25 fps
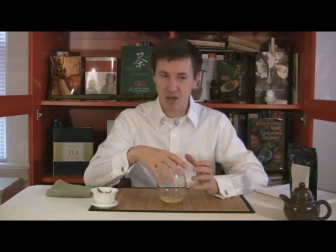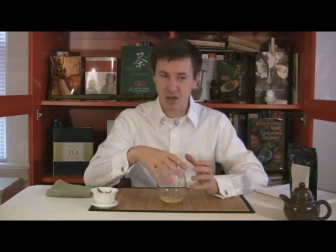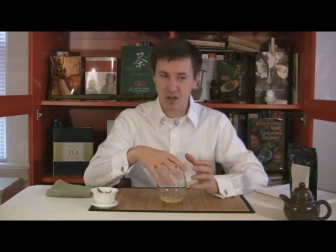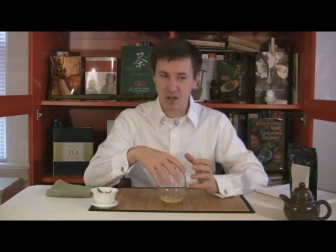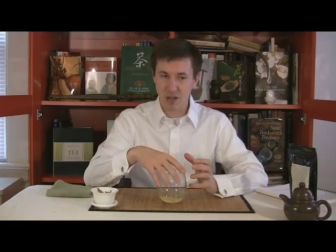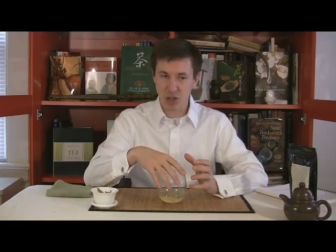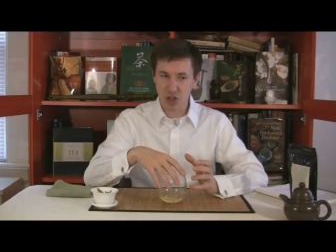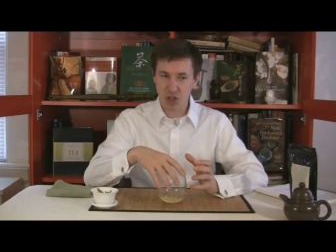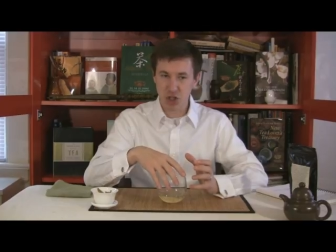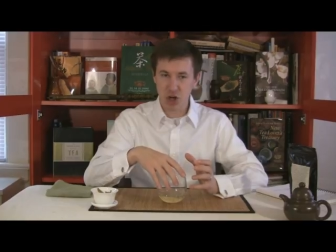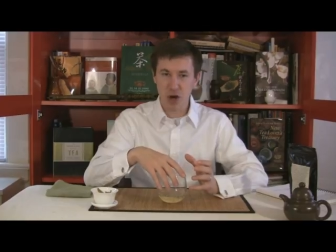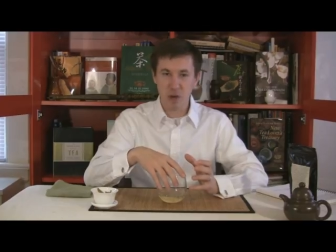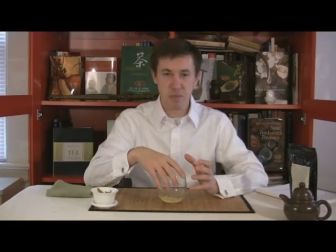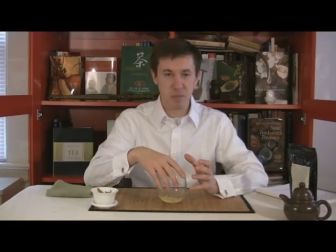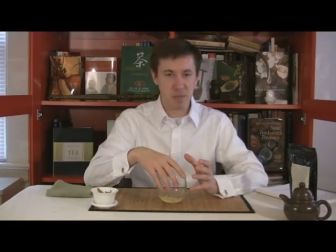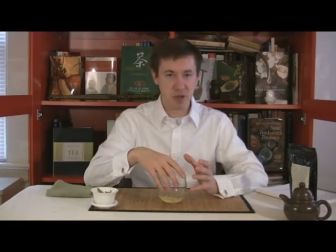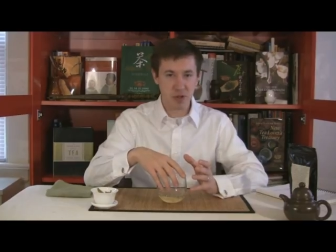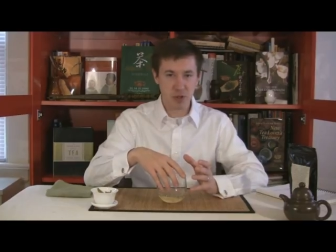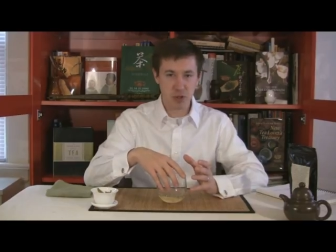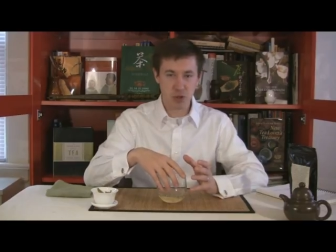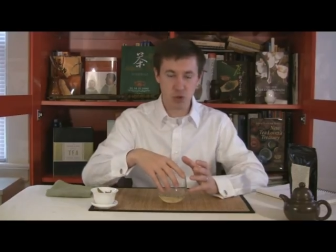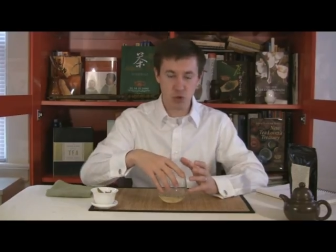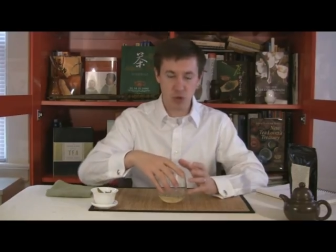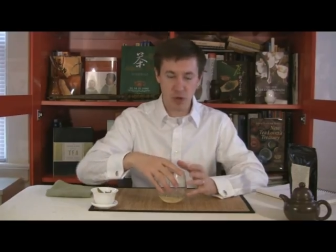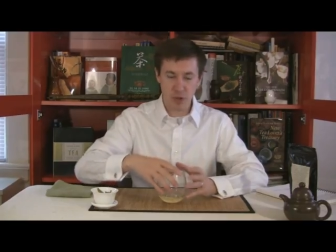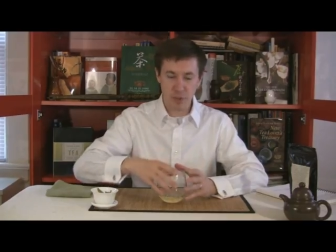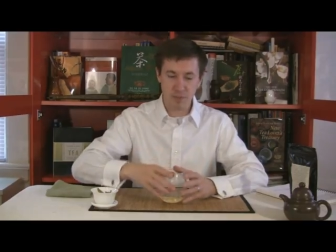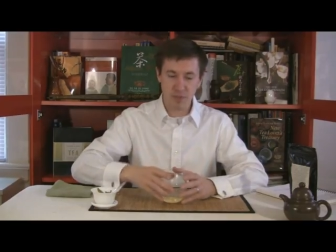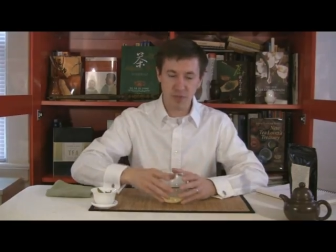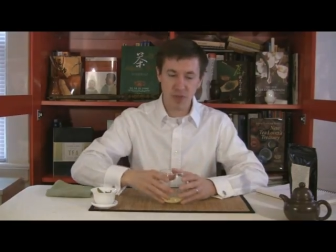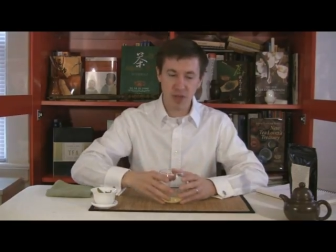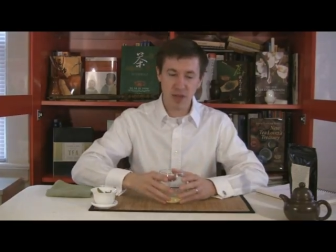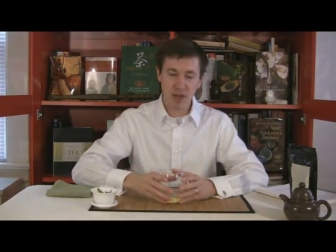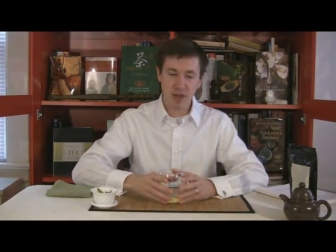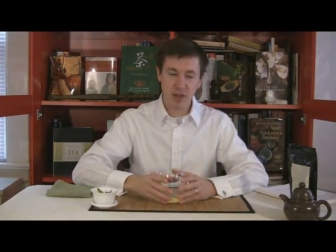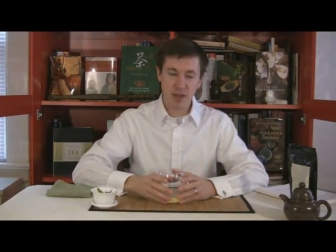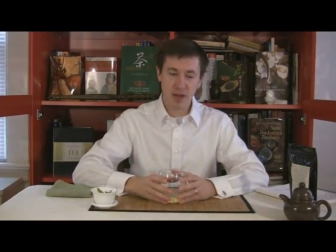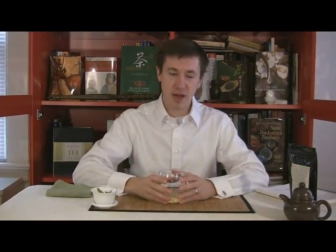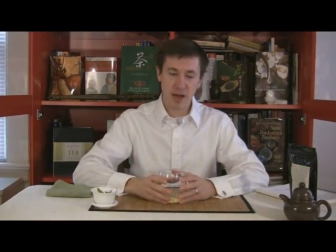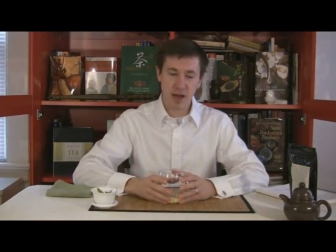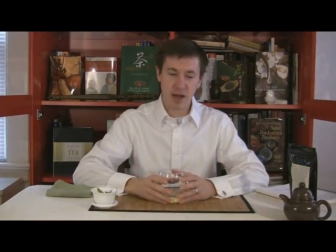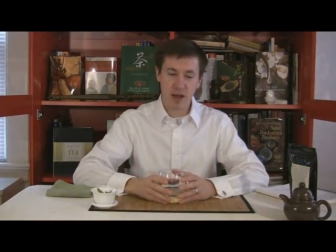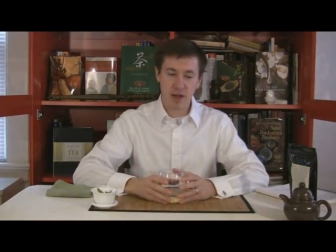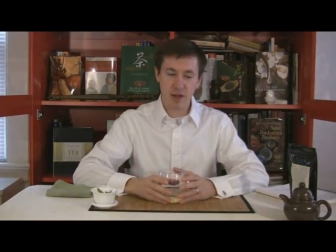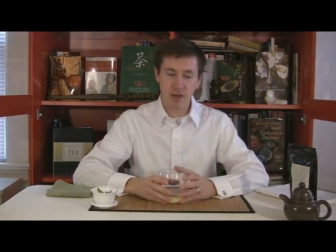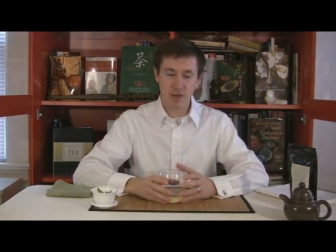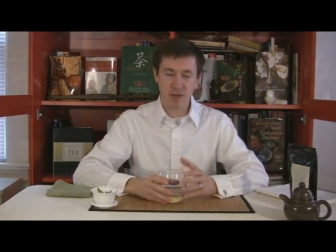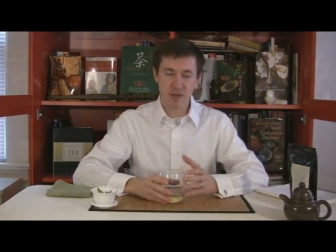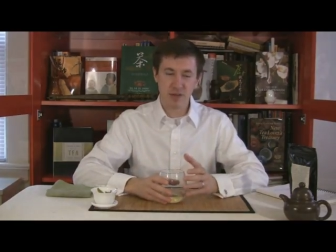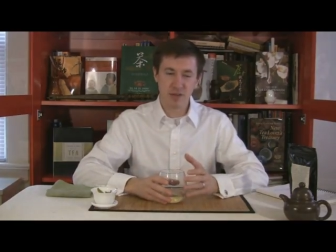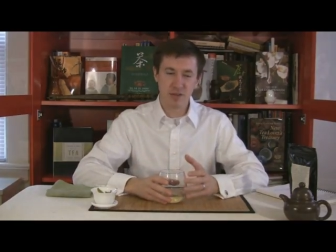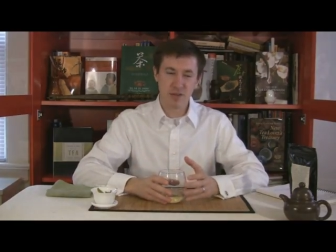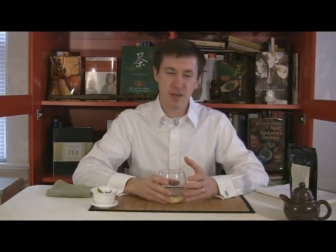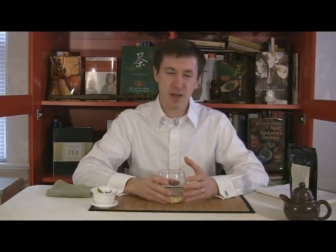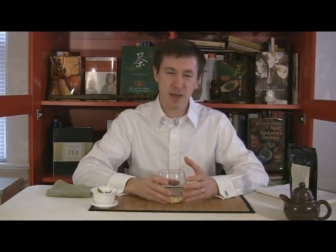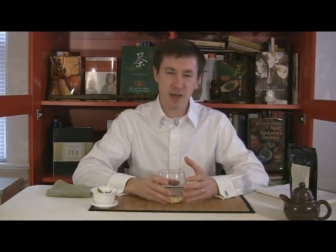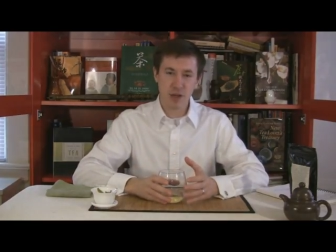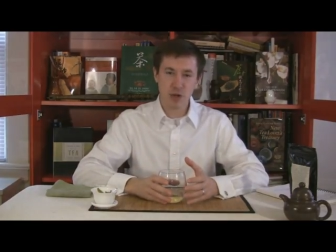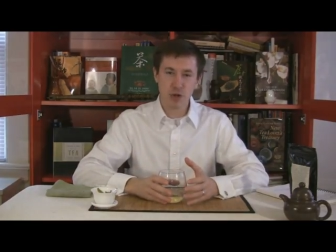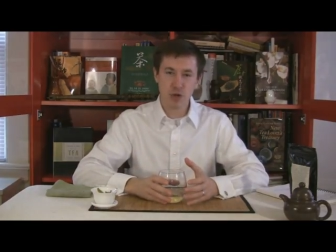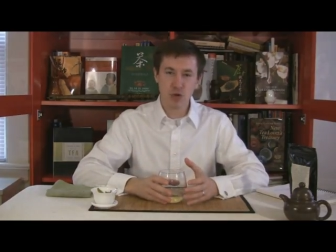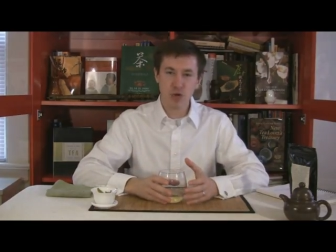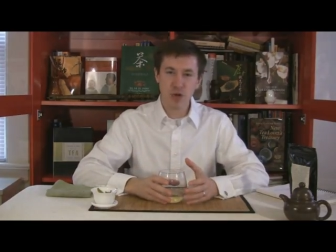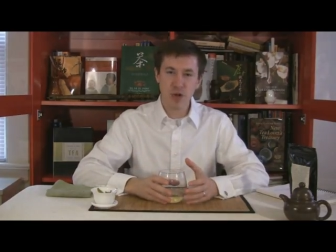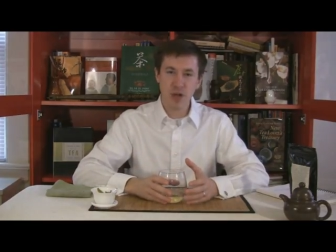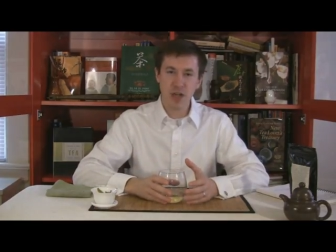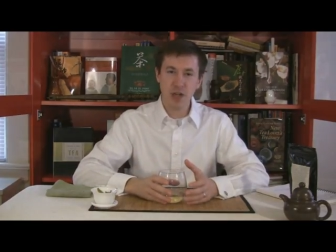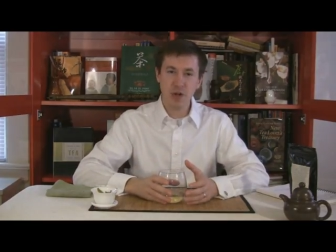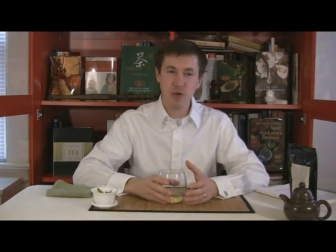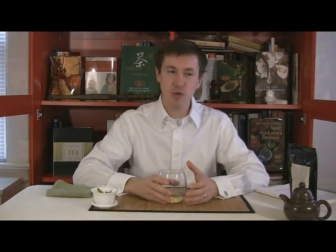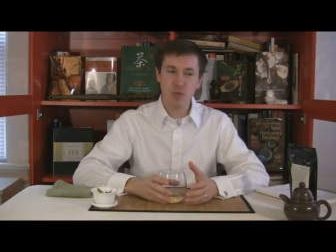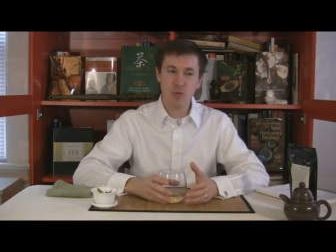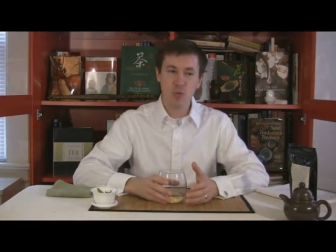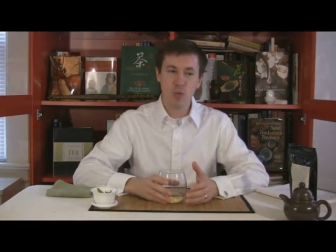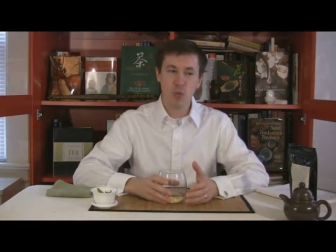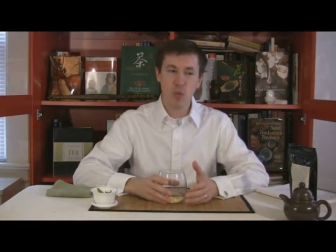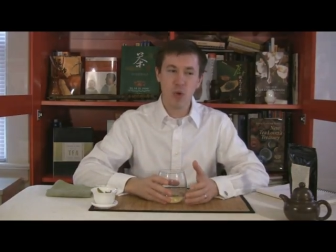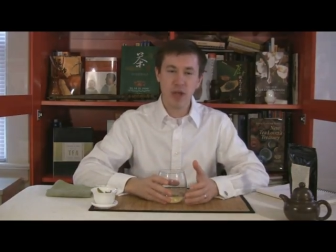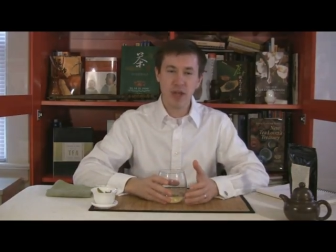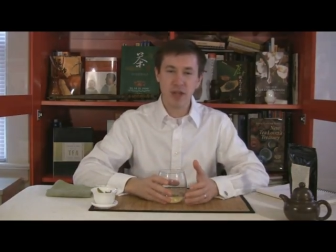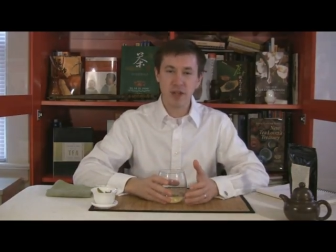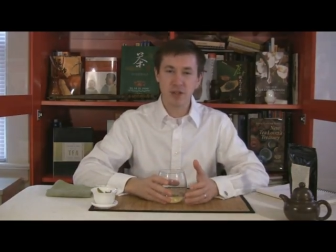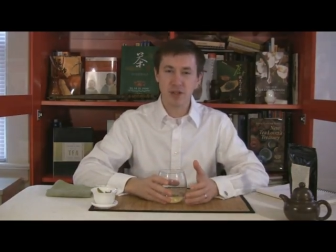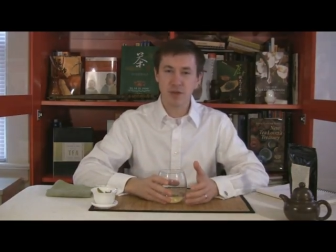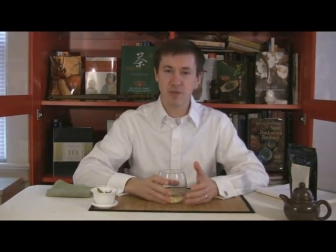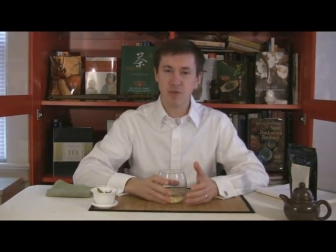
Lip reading: sharpness to it, like a green wheat.